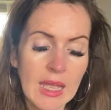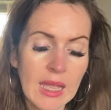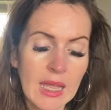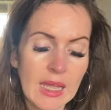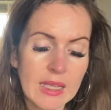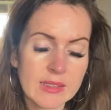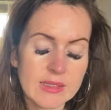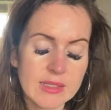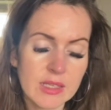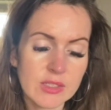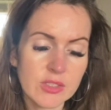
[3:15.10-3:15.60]

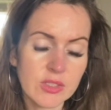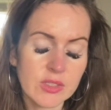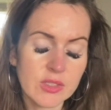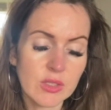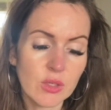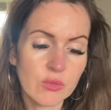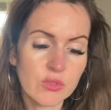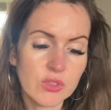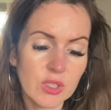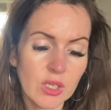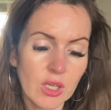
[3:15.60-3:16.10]
and say to
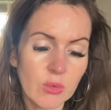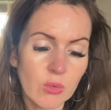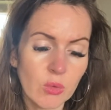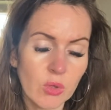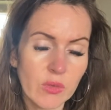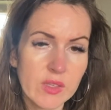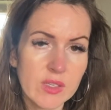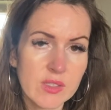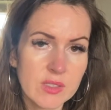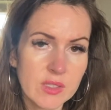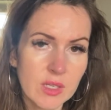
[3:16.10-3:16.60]
yourself, do you know what,
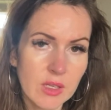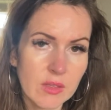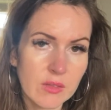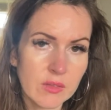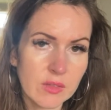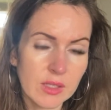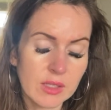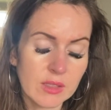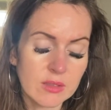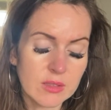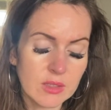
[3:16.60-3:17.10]
there's certain
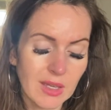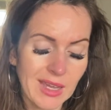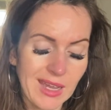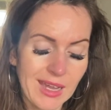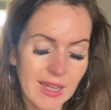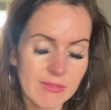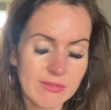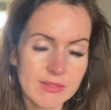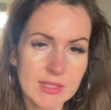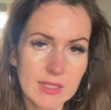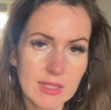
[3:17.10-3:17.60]
things I
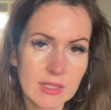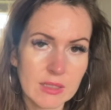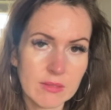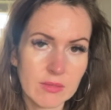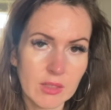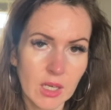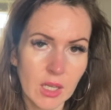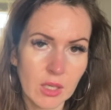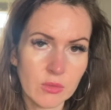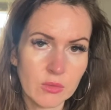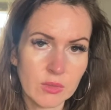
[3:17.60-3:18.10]
have to leave
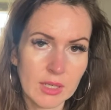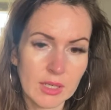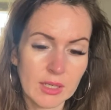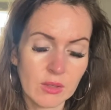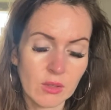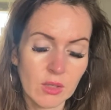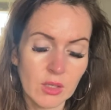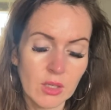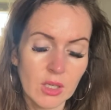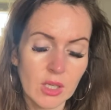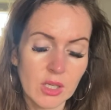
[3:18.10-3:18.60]
alone
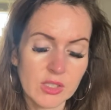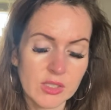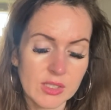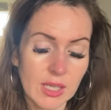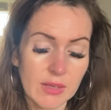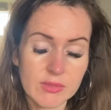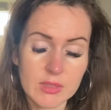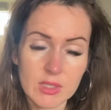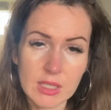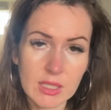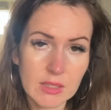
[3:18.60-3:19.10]
now. I just
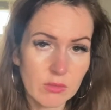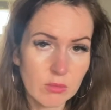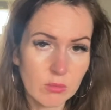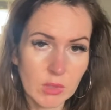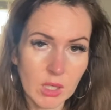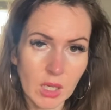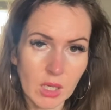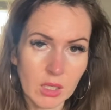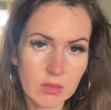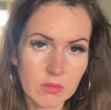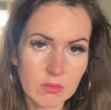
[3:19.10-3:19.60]
have to leave them
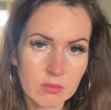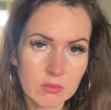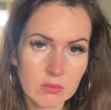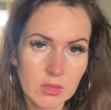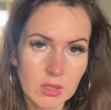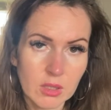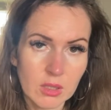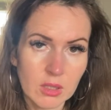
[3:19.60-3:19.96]
alone.